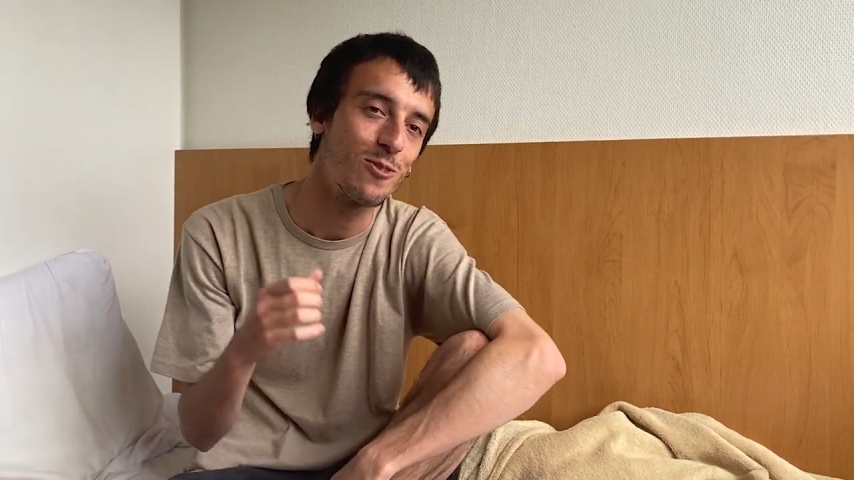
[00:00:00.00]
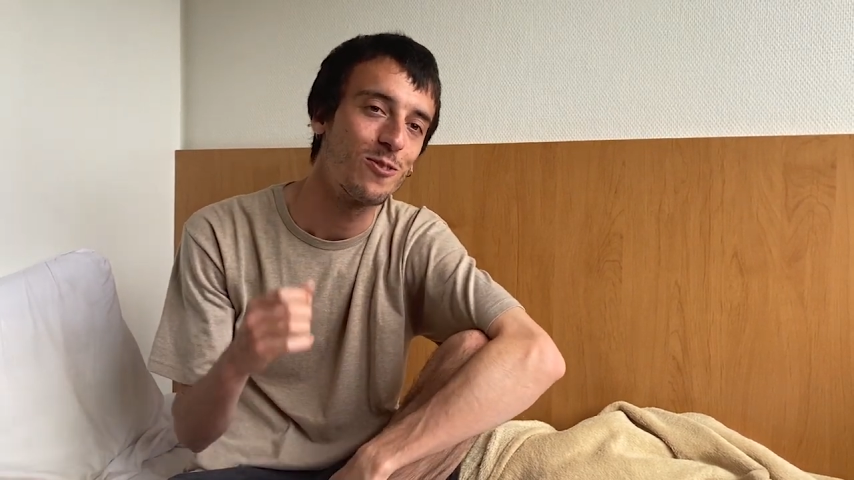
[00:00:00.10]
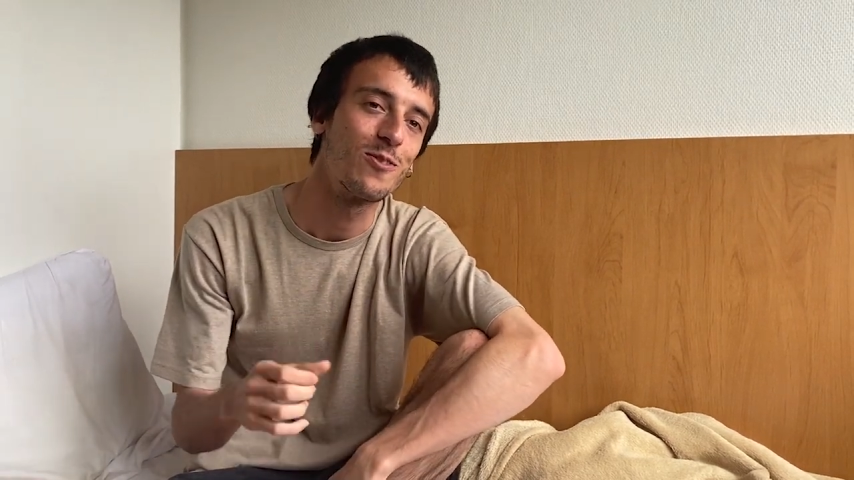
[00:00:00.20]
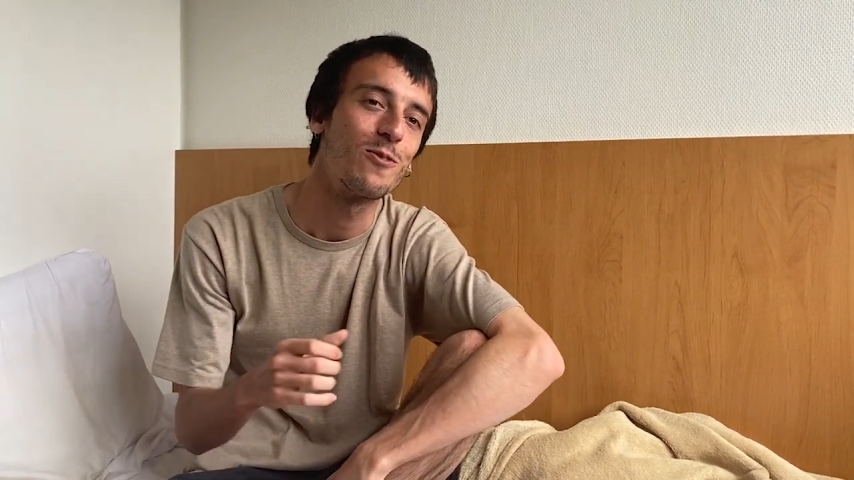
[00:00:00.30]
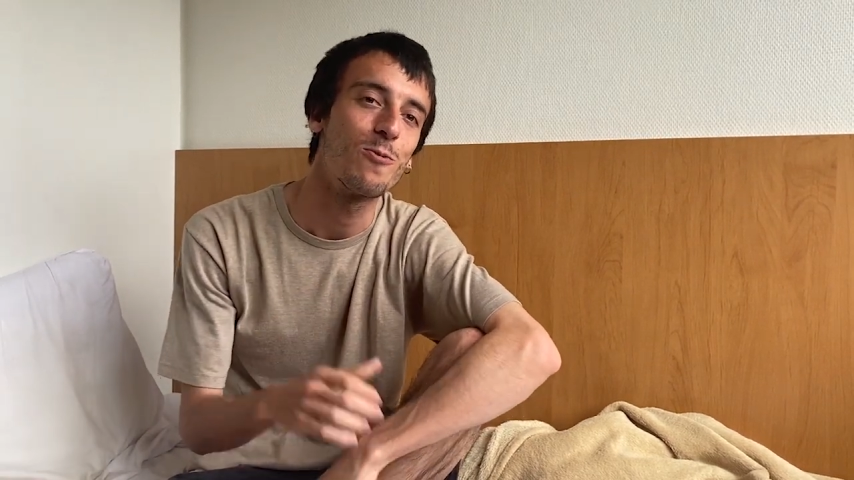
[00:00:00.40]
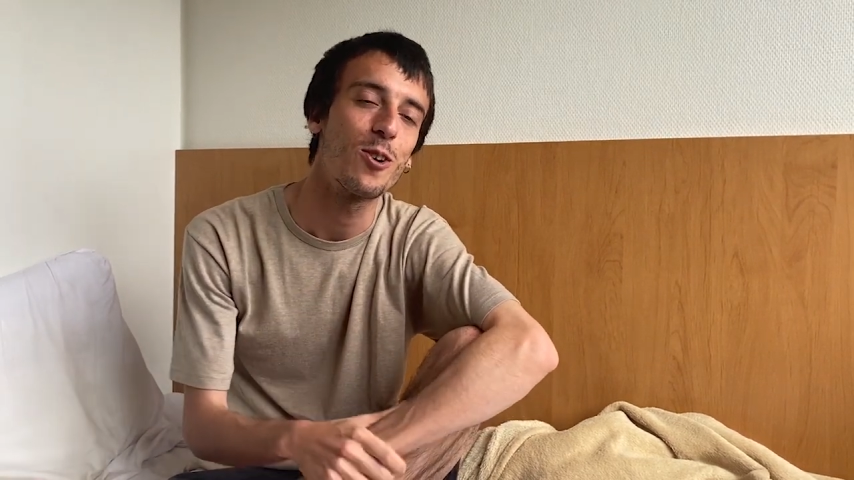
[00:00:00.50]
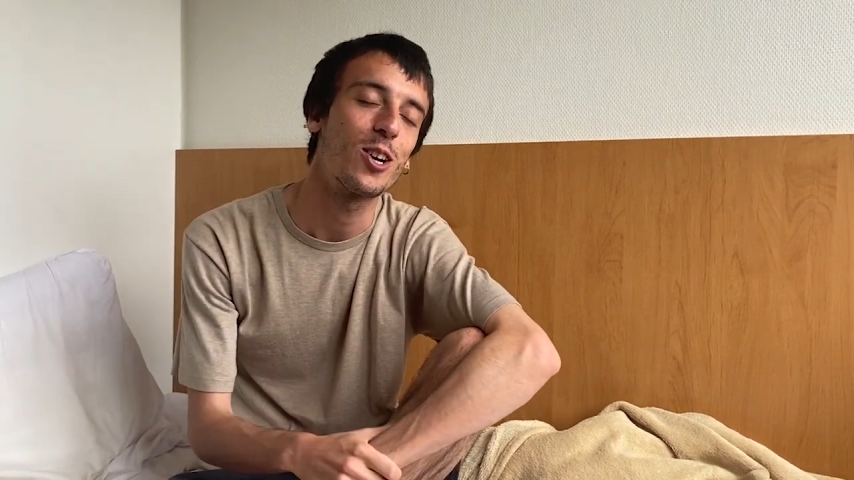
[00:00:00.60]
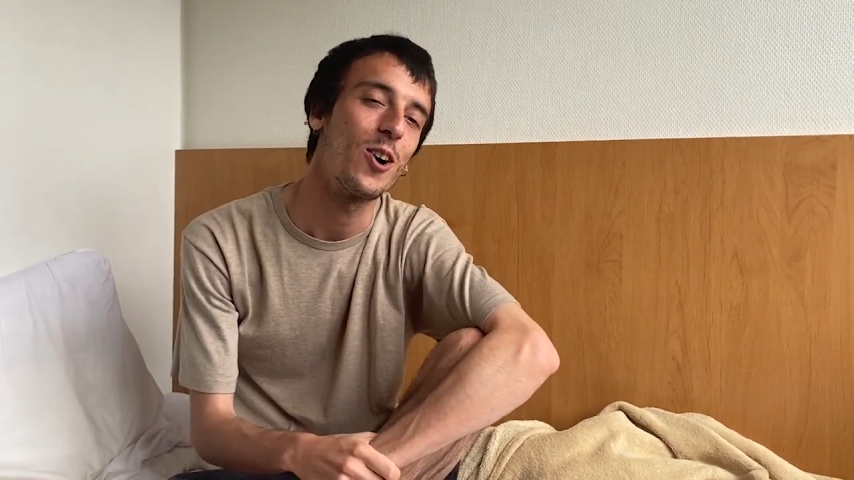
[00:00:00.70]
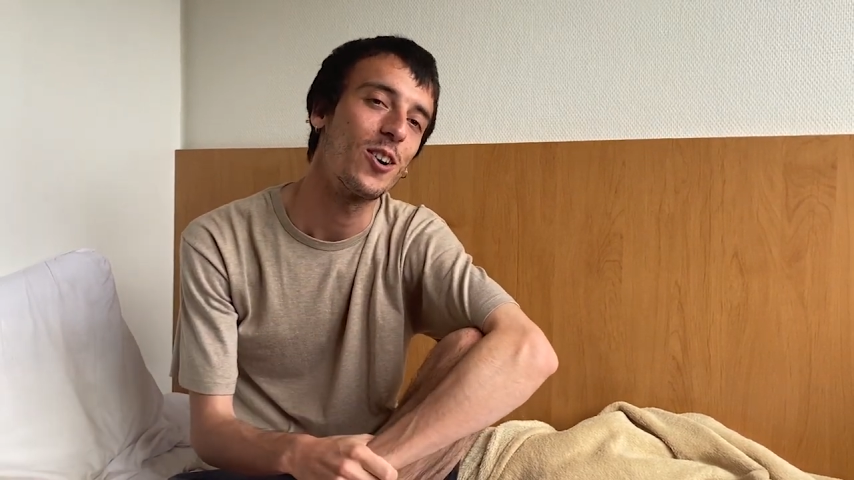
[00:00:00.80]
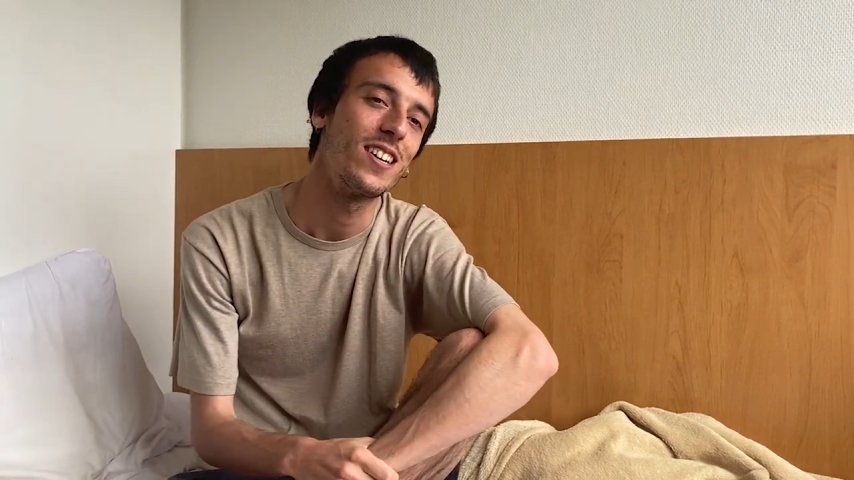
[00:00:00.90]
to
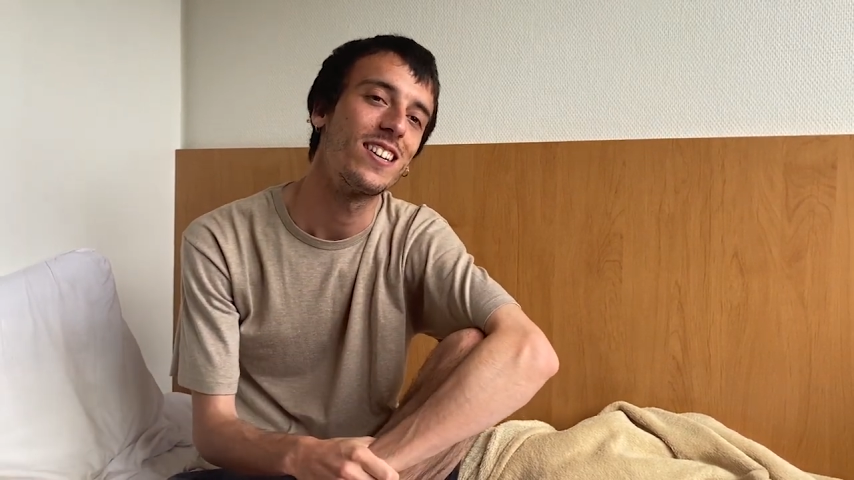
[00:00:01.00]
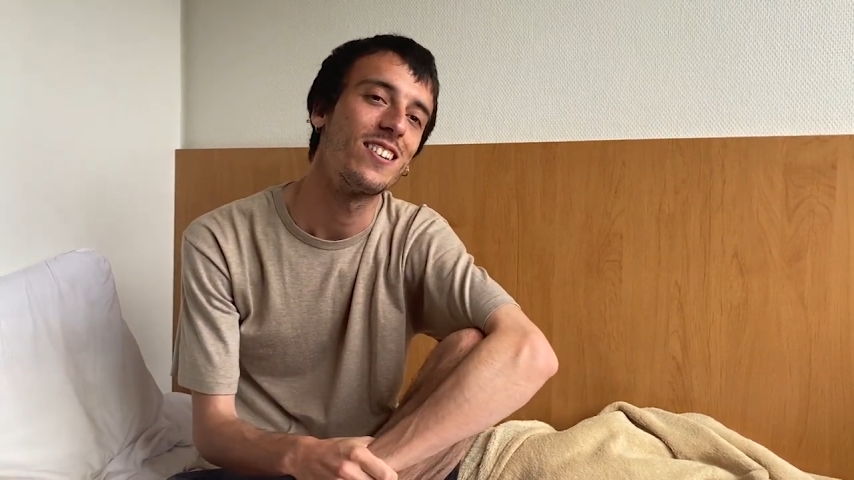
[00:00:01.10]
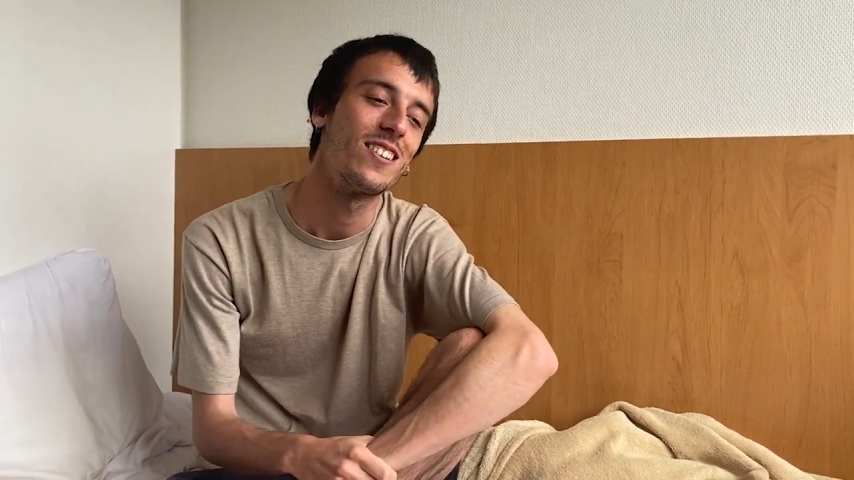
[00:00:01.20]
work on,